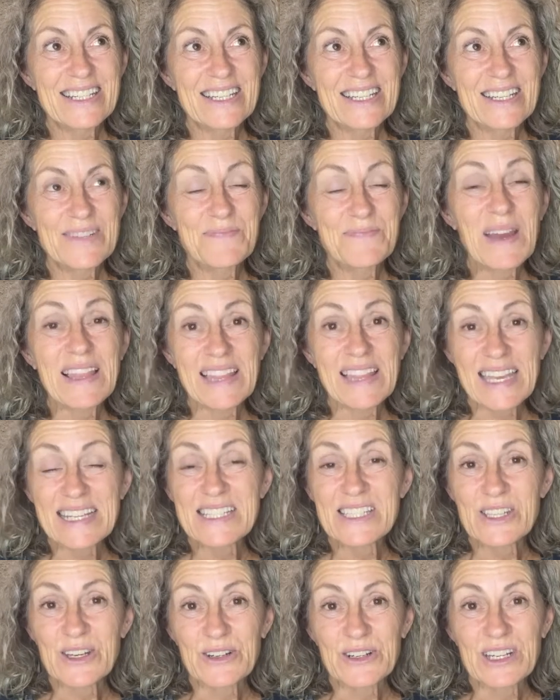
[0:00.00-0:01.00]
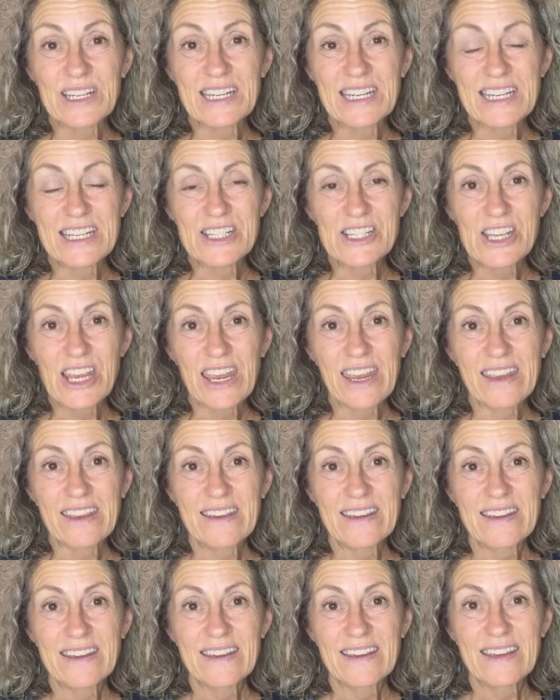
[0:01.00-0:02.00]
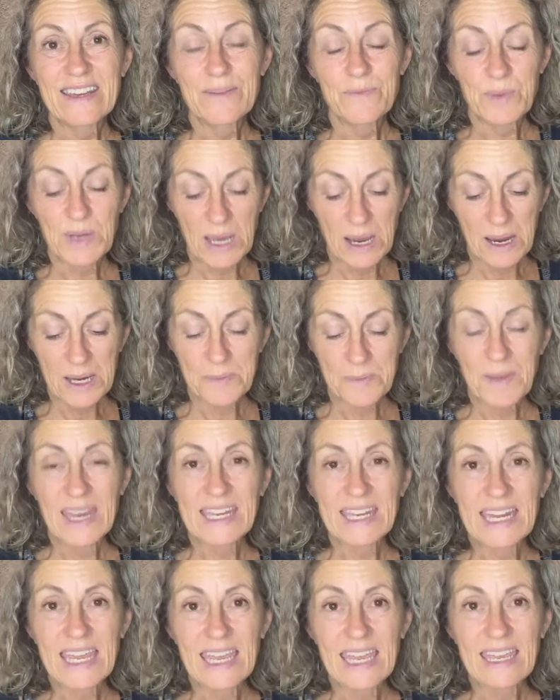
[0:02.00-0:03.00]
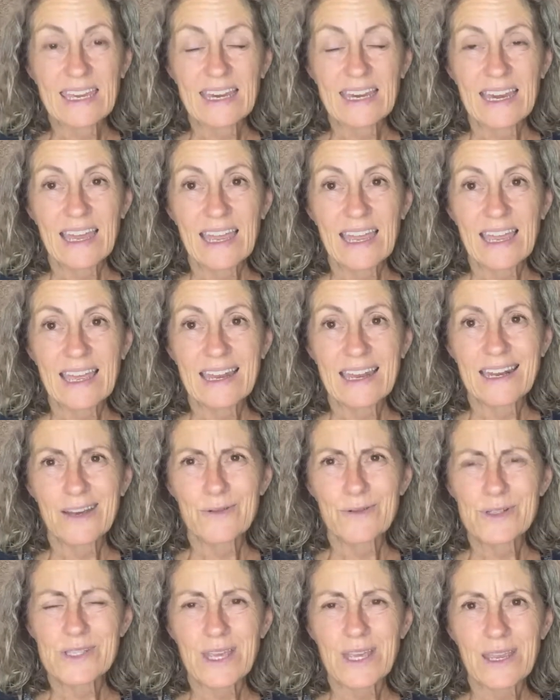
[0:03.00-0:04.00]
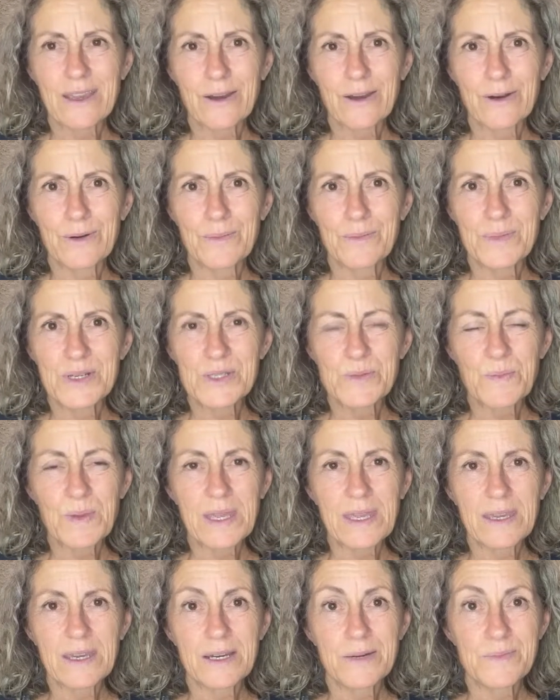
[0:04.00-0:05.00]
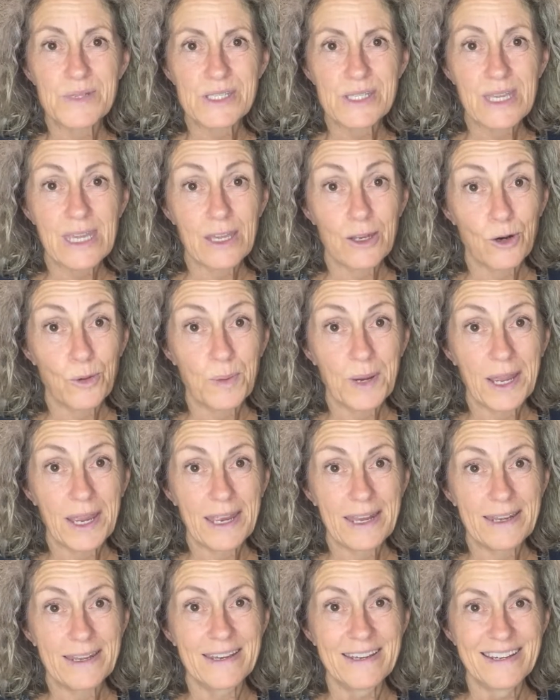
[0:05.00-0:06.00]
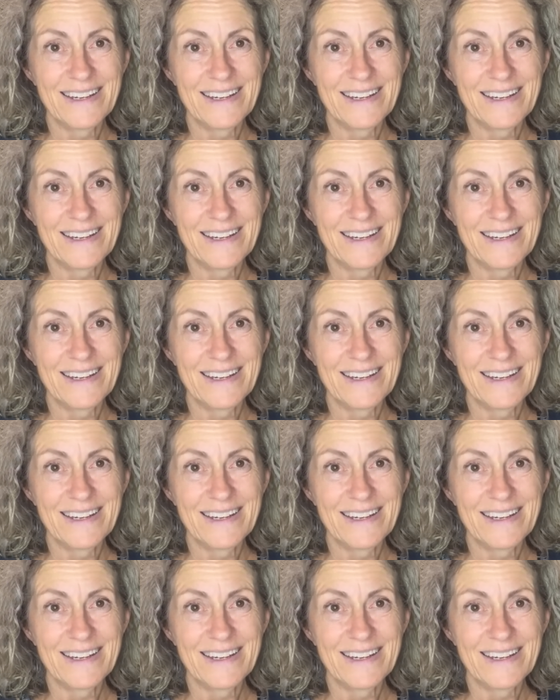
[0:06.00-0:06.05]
legs started itching behind my knee. And I was like, oh, it must be a mosquito bite.